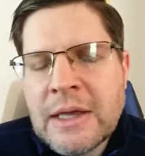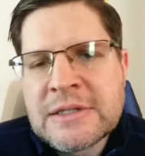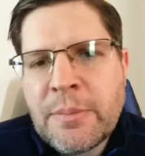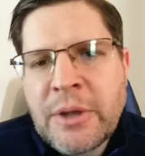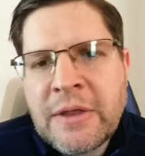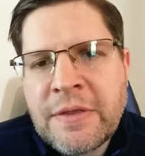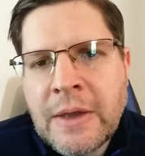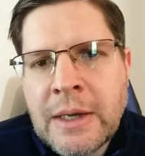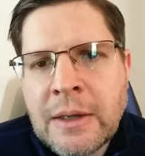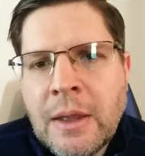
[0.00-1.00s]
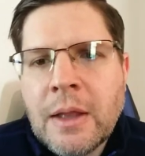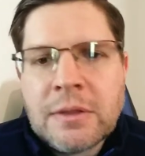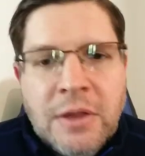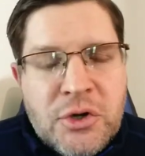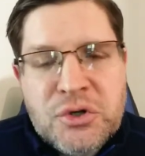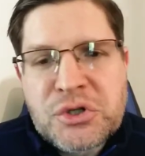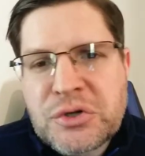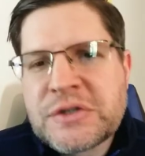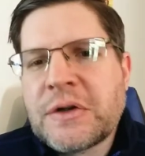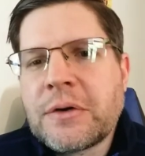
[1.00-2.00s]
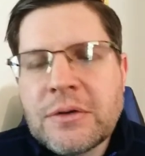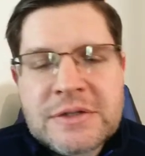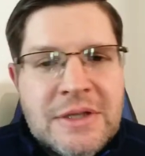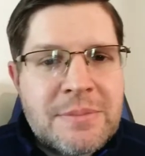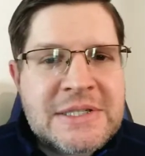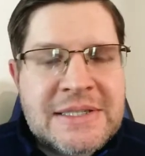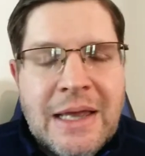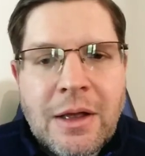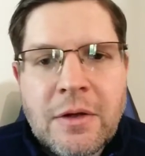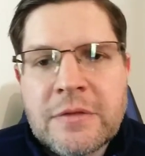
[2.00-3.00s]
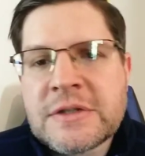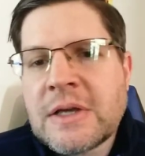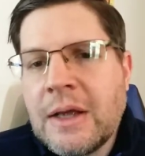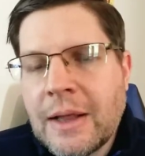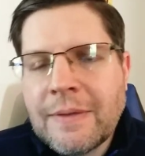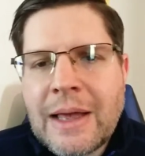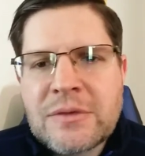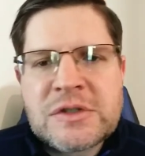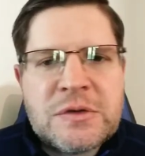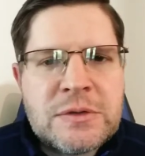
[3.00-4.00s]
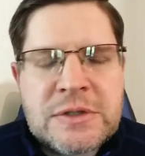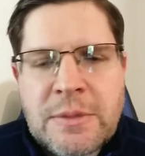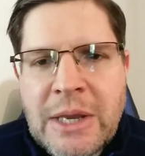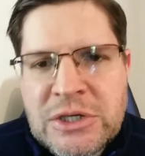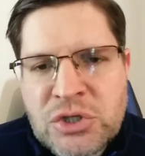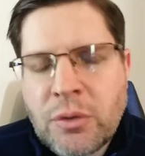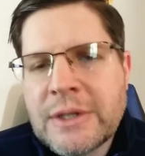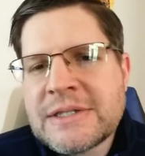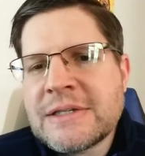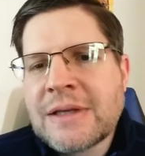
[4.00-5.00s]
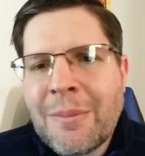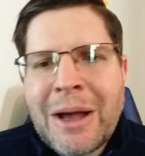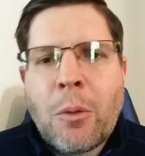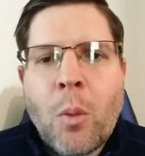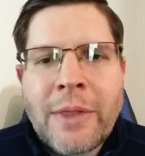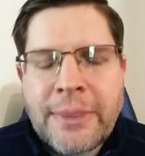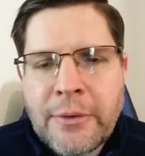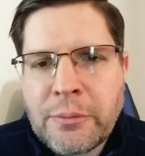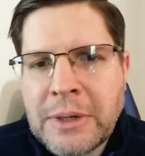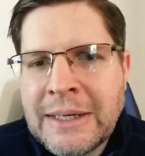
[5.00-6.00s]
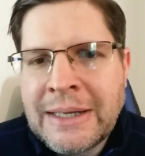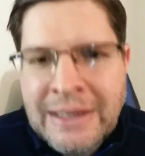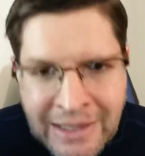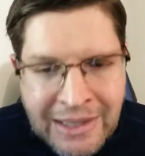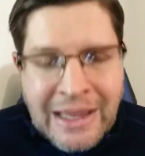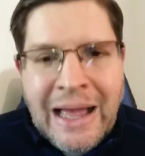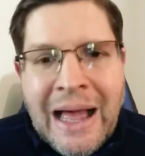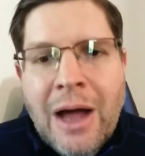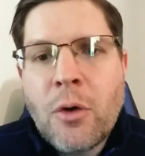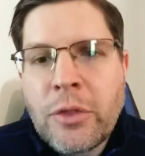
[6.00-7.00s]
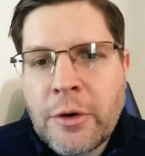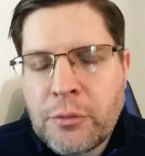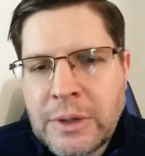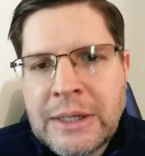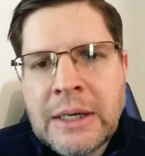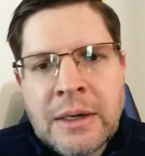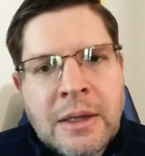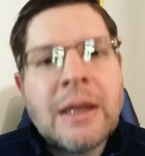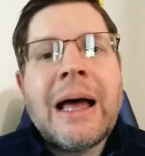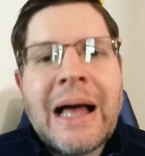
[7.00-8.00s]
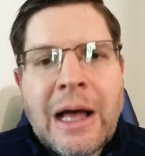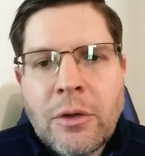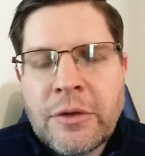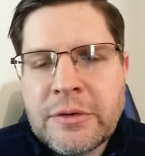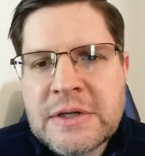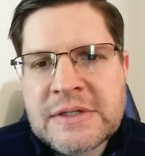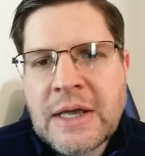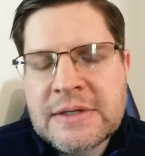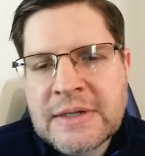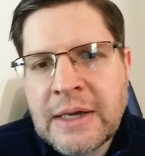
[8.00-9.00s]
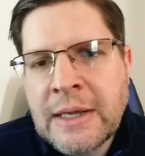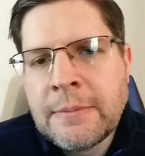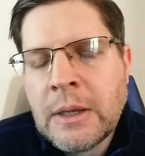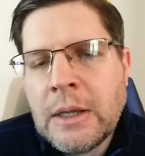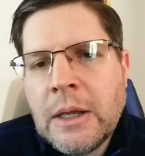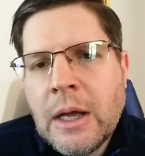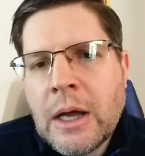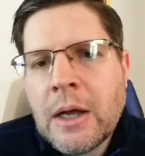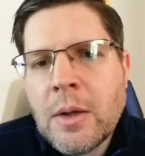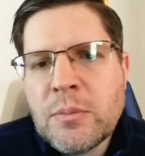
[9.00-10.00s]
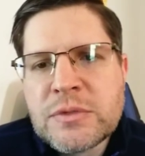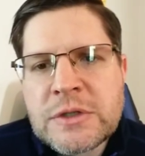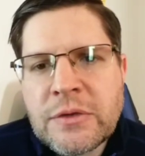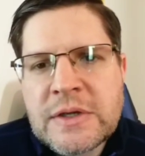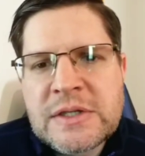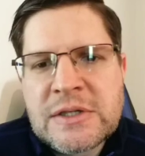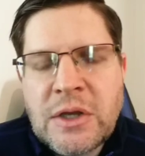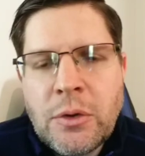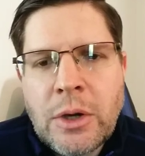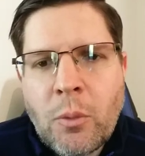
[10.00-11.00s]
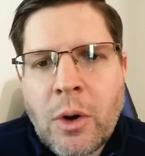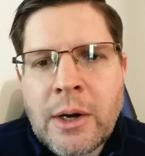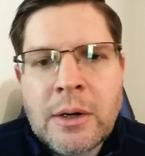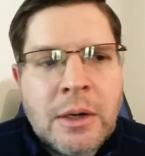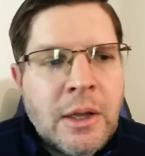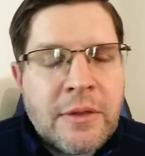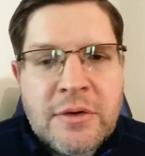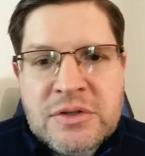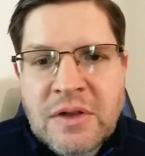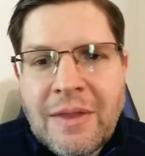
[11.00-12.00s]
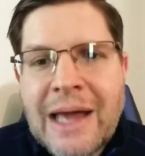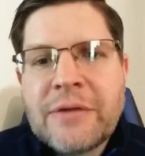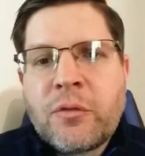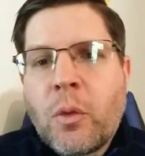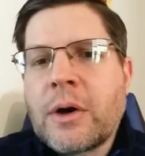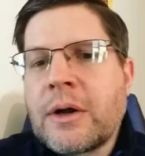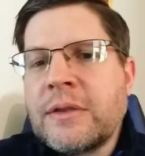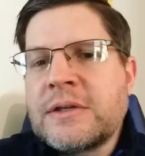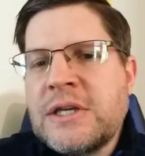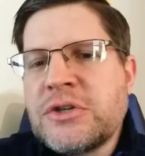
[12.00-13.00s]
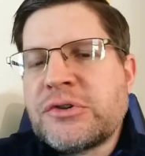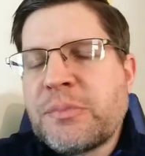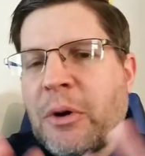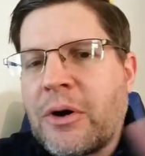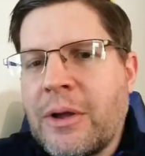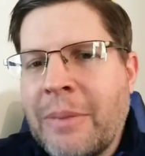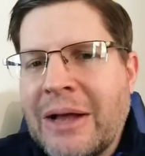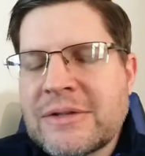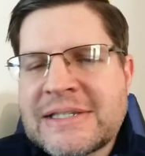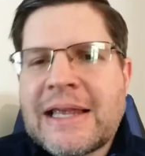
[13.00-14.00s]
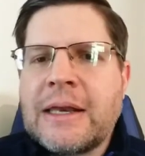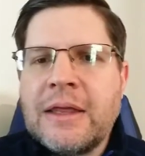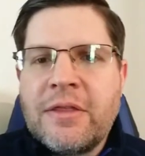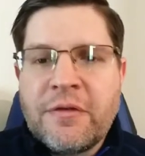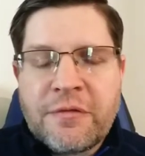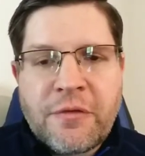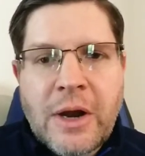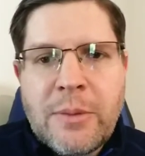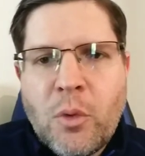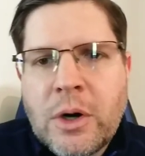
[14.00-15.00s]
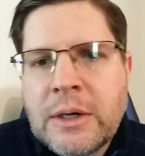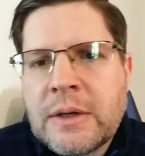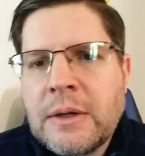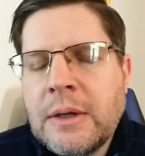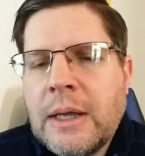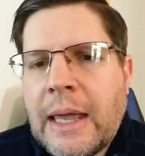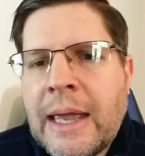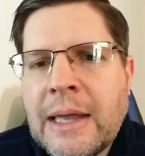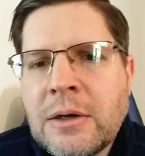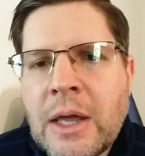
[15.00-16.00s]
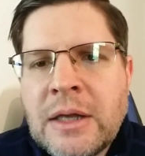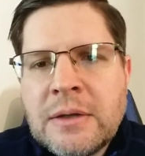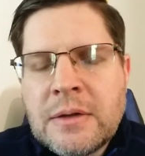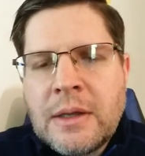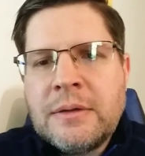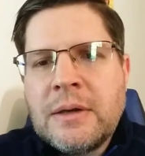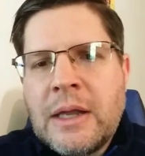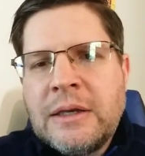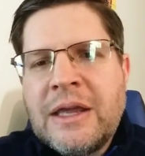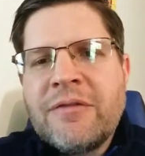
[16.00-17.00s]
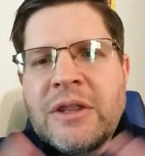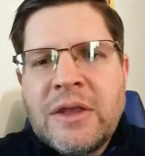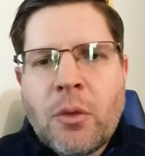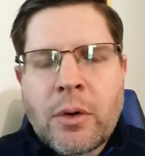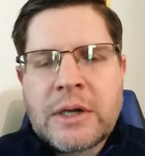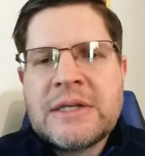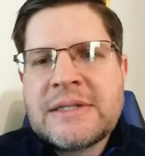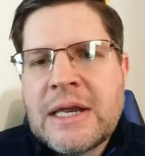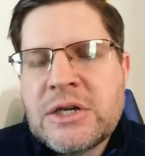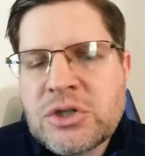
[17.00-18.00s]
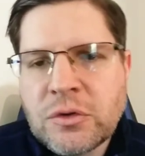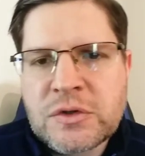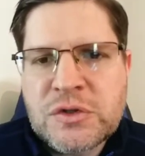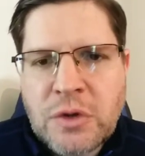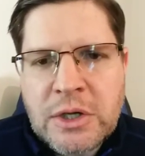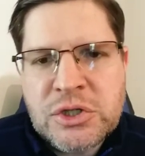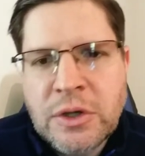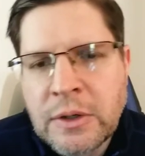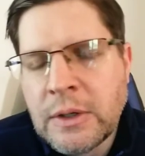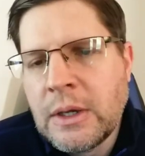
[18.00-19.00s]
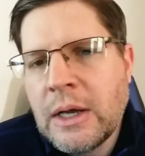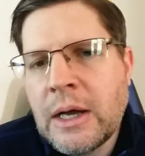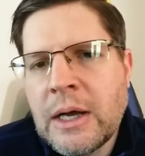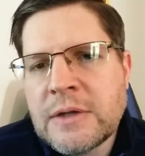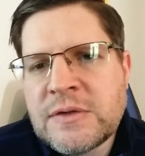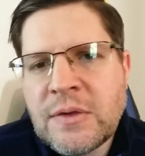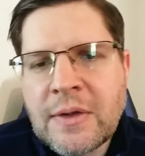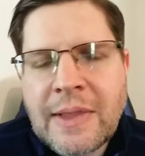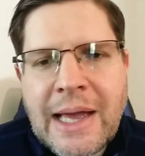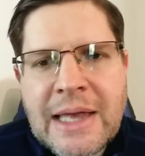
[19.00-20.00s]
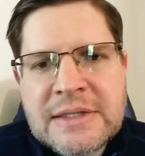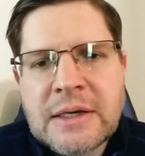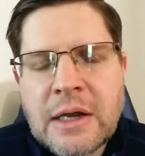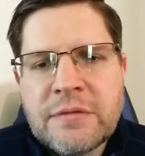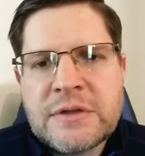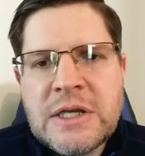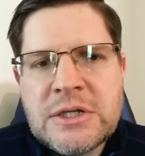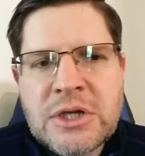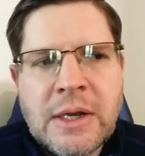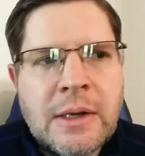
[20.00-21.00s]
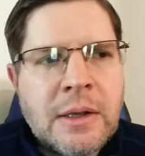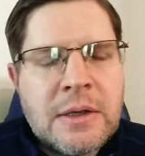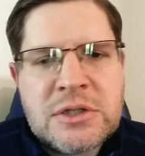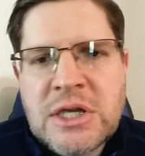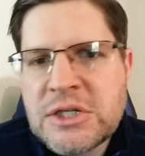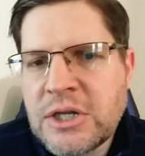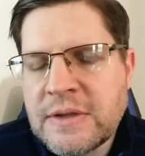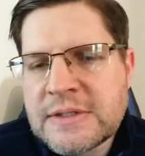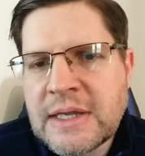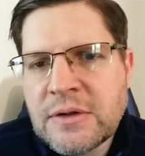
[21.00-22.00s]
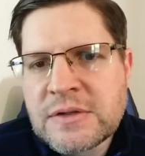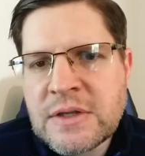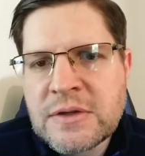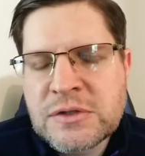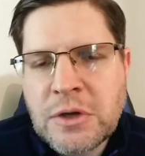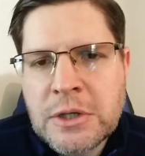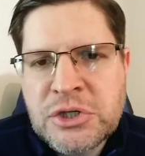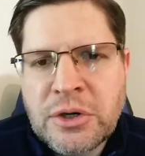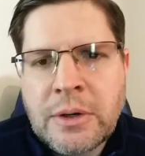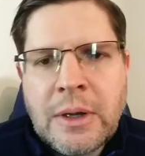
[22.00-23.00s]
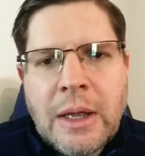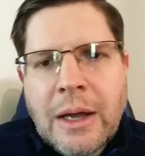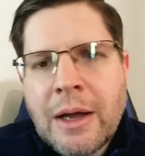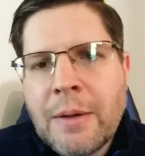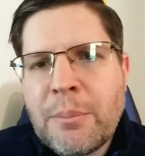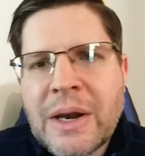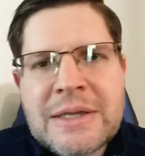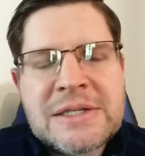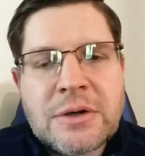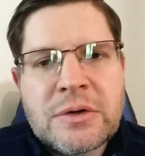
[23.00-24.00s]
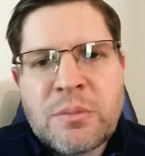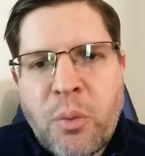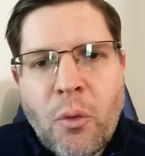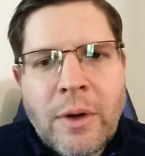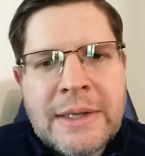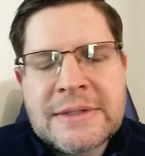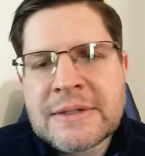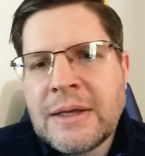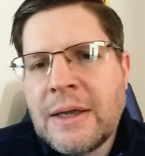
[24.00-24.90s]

a big thing. Literature circles themselves allow students to make choices about what they're reading, how they're discussing it. So this is a unit where there's a lot of work on the teacher's part about setting the framework and giving the organizational structure to the class and kind of teaching the skills and the structure. But at a certain point,